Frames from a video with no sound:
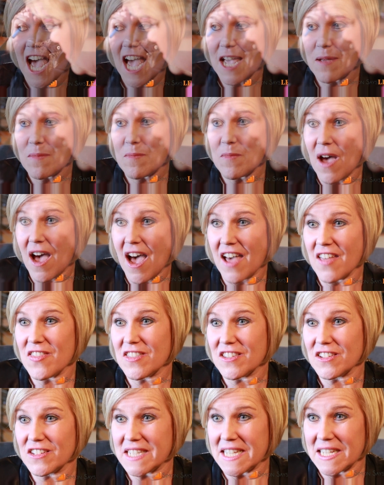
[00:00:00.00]
I'm on
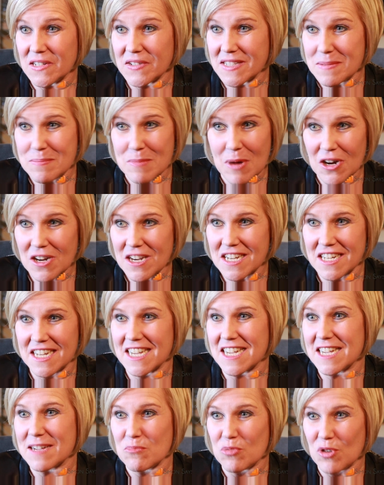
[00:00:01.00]
the sales and
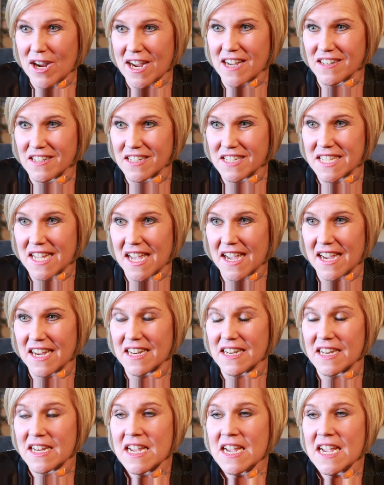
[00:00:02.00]
marketing and brand
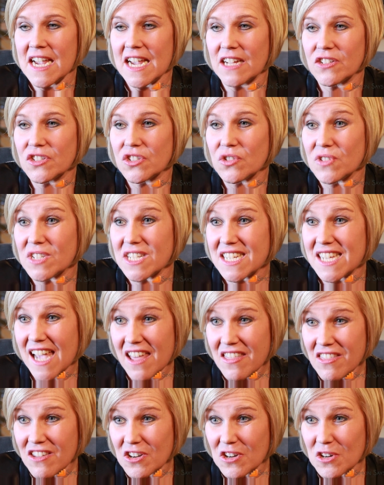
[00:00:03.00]
side. And so
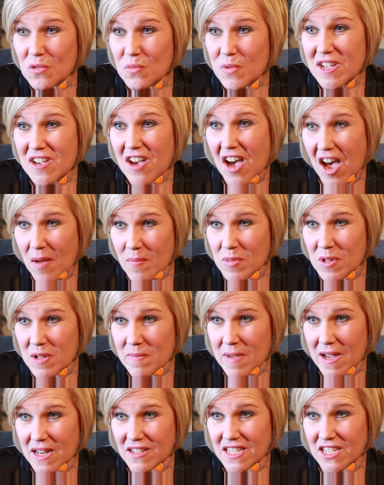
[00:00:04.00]
together we
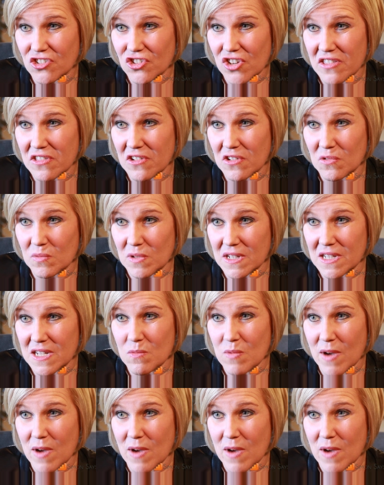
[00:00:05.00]
complement each other really